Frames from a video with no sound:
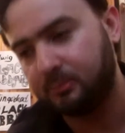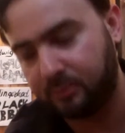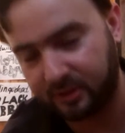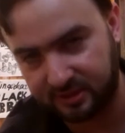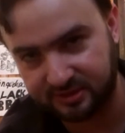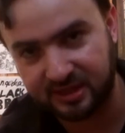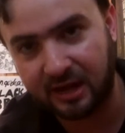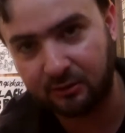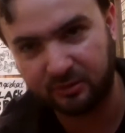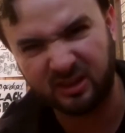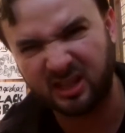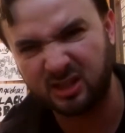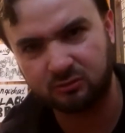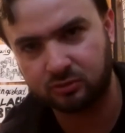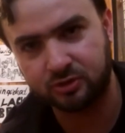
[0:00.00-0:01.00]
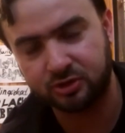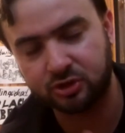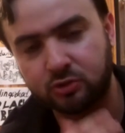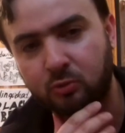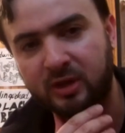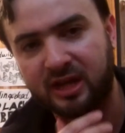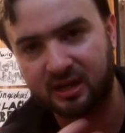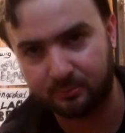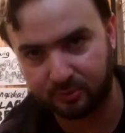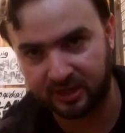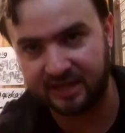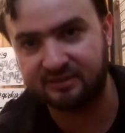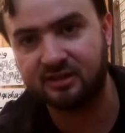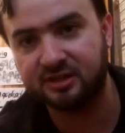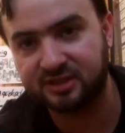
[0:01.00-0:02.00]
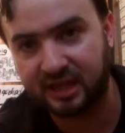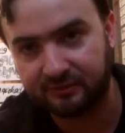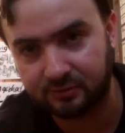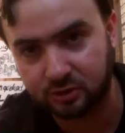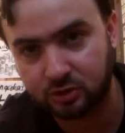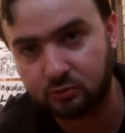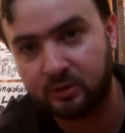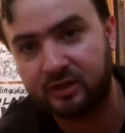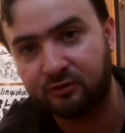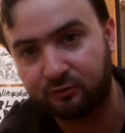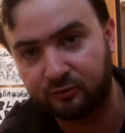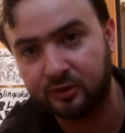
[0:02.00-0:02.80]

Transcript: But I don't think he's really swinging it, but it does have a swing